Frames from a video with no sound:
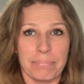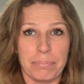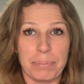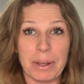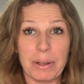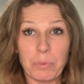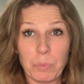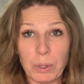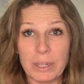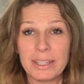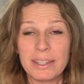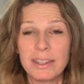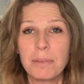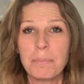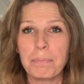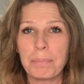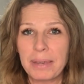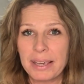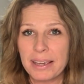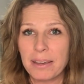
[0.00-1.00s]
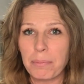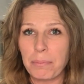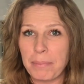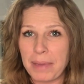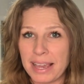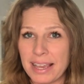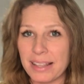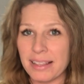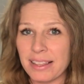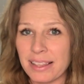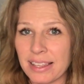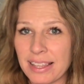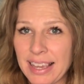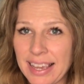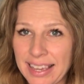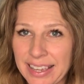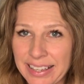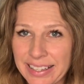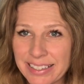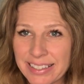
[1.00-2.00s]
But one of the big main
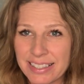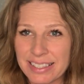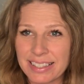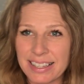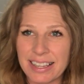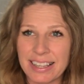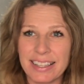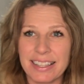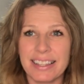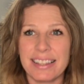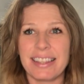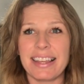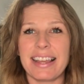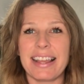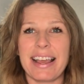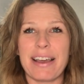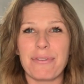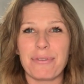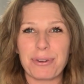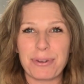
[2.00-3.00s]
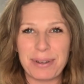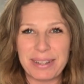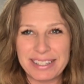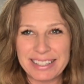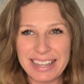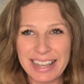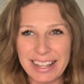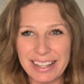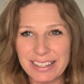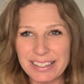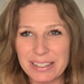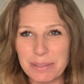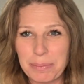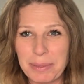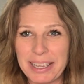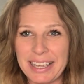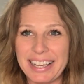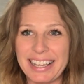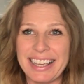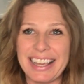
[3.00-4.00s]
things that everyone tells
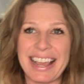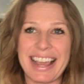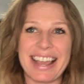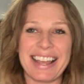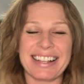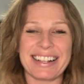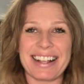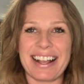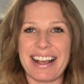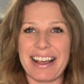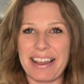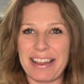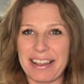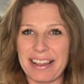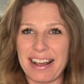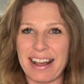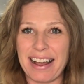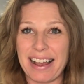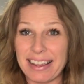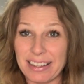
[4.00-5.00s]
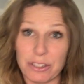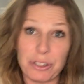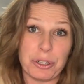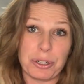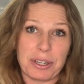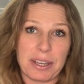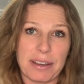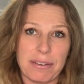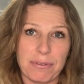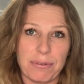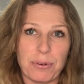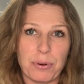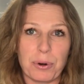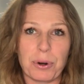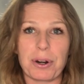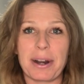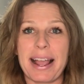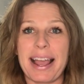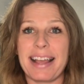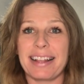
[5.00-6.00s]
me, and I, I took it
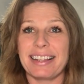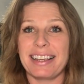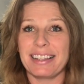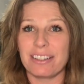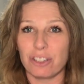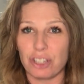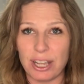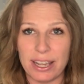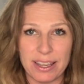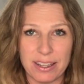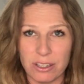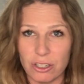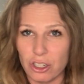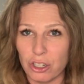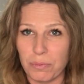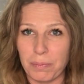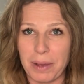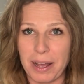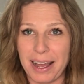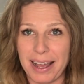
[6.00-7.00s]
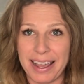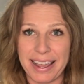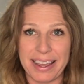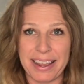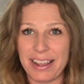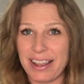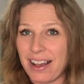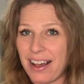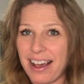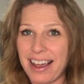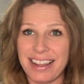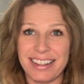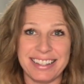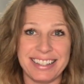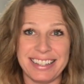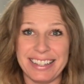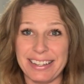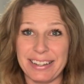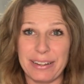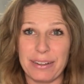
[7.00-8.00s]
for, and it changed my
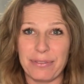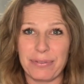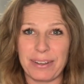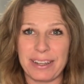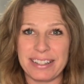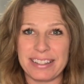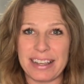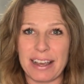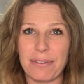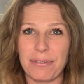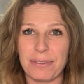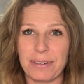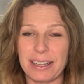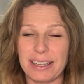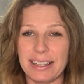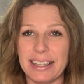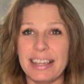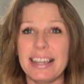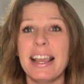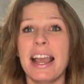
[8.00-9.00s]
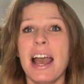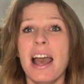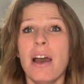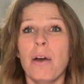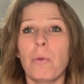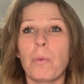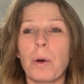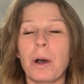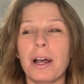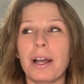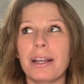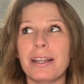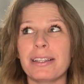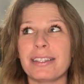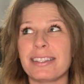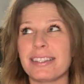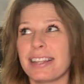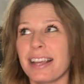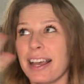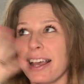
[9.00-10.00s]
idea of it definitely,
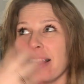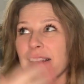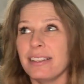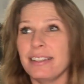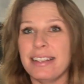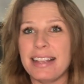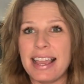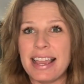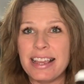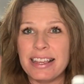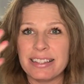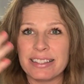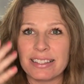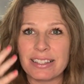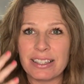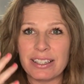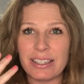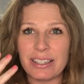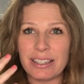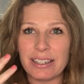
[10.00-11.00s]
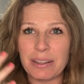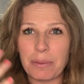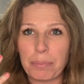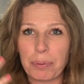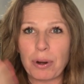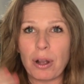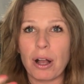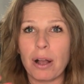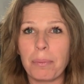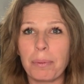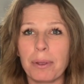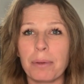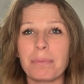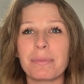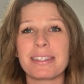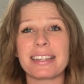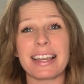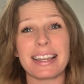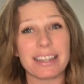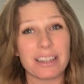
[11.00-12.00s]
was nasal
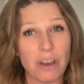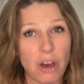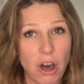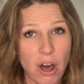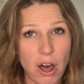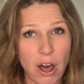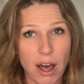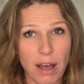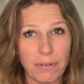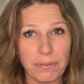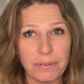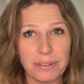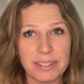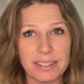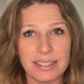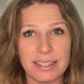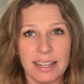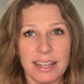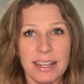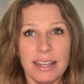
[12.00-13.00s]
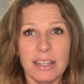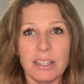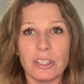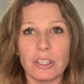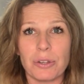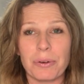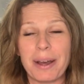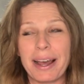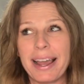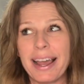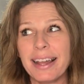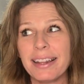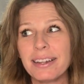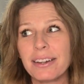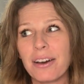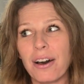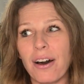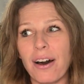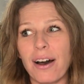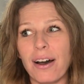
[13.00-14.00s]
problems and coughs. So I had
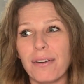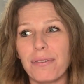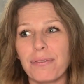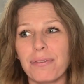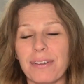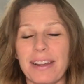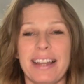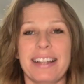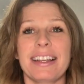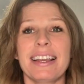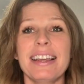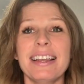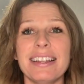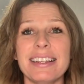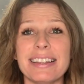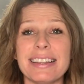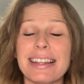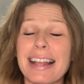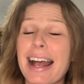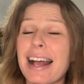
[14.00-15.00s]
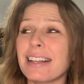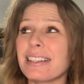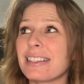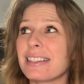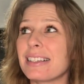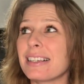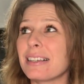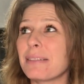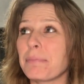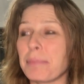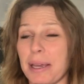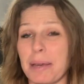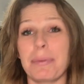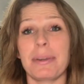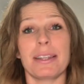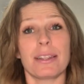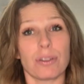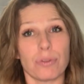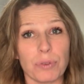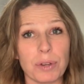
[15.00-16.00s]
a cough, and it lasted
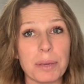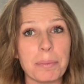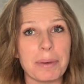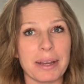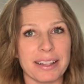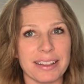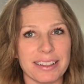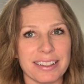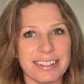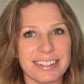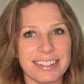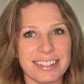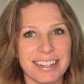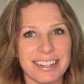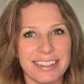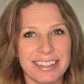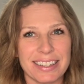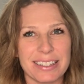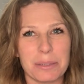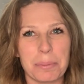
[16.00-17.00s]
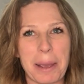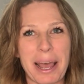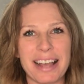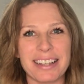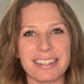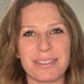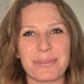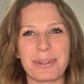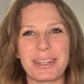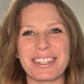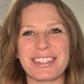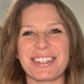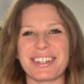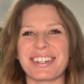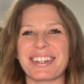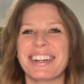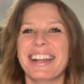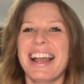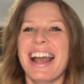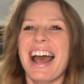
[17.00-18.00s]
maybe three months this past
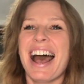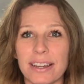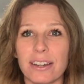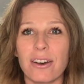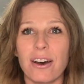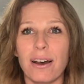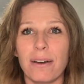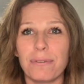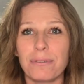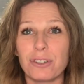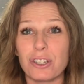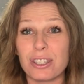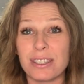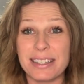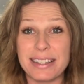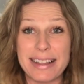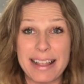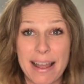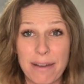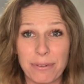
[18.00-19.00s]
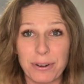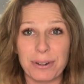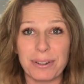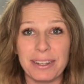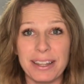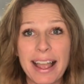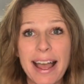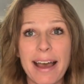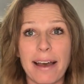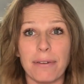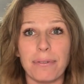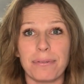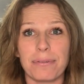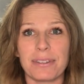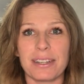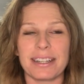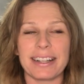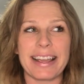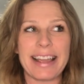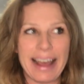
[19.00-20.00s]
winter. The cough just never
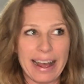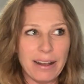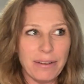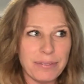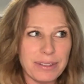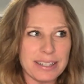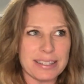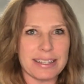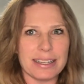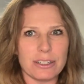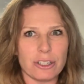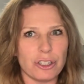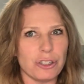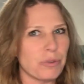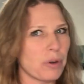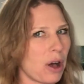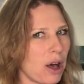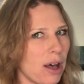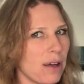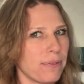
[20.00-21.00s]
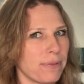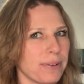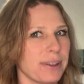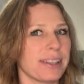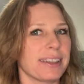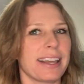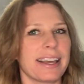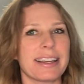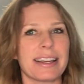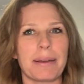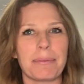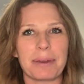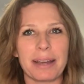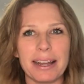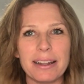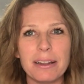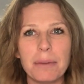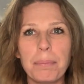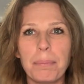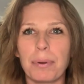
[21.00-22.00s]
left. And I have this issue often, like I'm
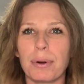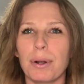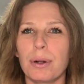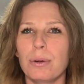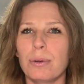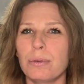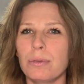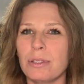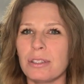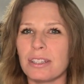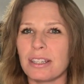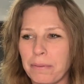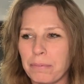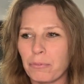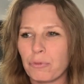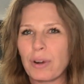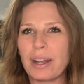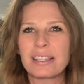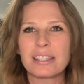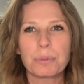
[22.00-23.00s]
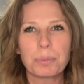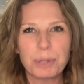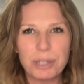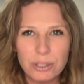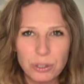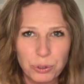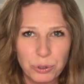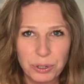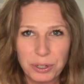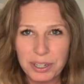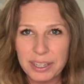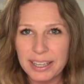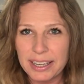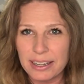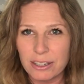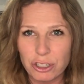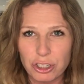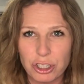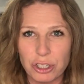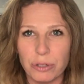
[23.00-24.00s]
kind of prone to respiratory
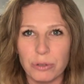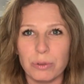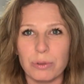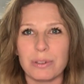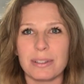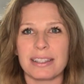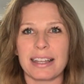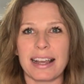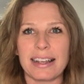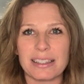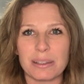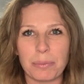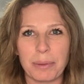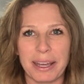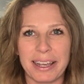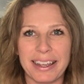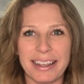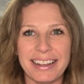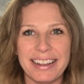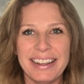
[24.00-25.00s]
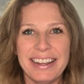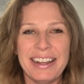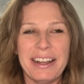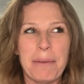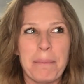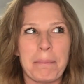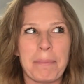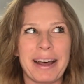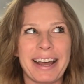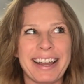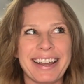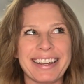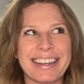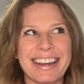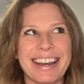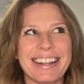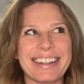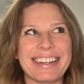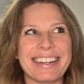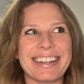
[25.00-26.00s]
issues. That's my my
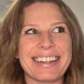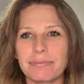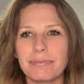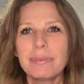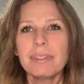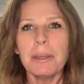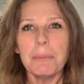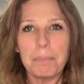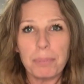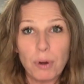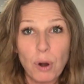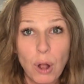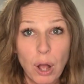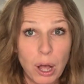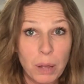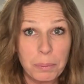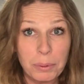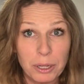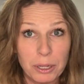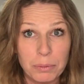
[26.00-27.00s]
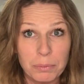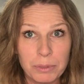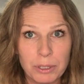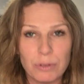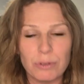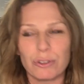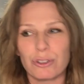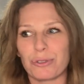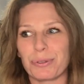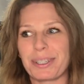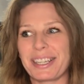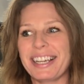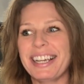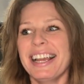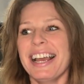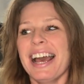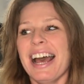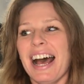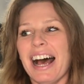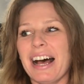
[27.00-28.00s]
kind of problem
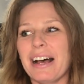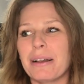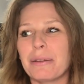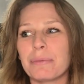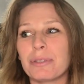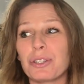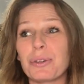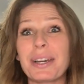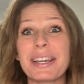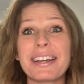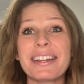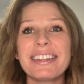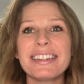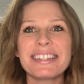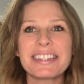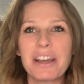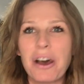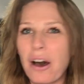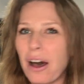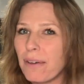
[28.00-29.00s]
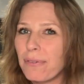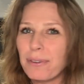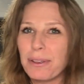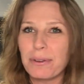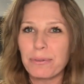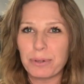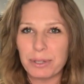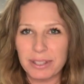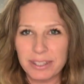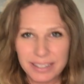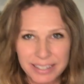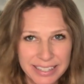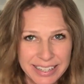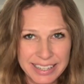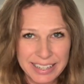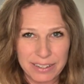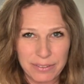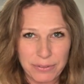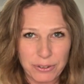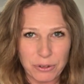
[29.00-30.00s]
usually. Um, so I got this cough and it wouldn't
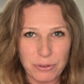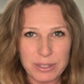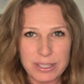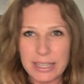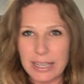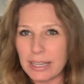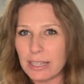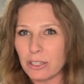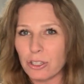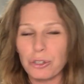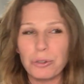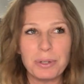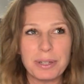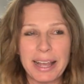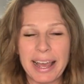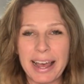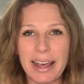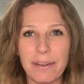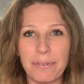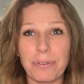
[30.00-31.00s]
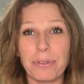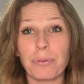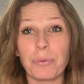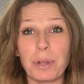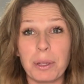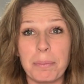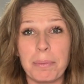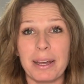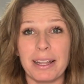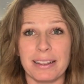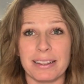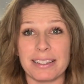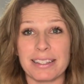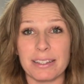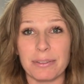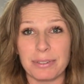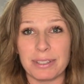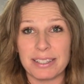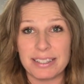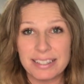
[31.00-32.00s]
leave. It was like two and a half, three months.
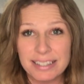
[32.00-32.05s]
It was